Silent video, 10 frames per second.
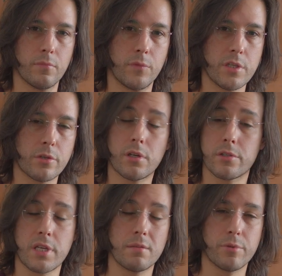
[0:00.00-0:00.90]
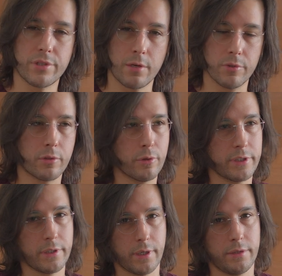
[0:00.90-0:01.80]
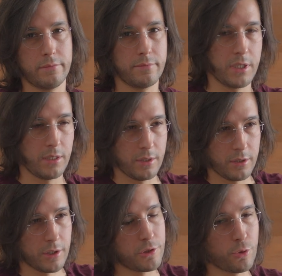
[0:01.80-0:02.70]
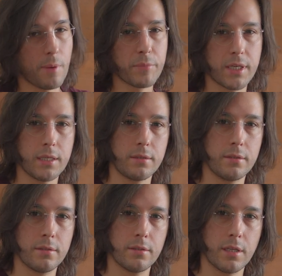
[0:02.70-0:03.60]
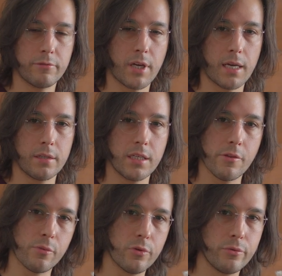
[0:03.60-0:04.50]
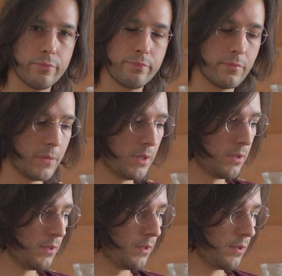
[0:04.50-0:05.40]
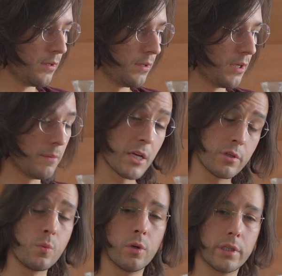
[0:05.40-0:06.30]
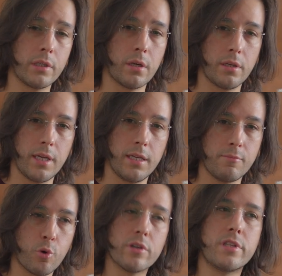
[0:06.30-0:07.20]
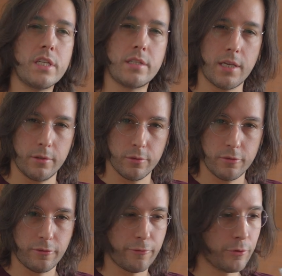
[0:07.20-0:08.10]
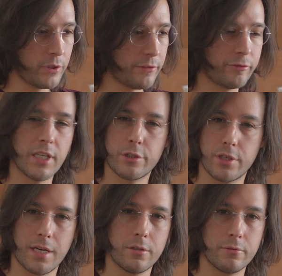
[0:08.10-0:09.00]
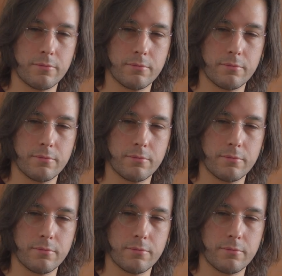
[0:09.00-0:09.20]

These are all samples I recorded on a drum kit that I've got in the other room. And I'm actually working on a more detailed, fully fleshed out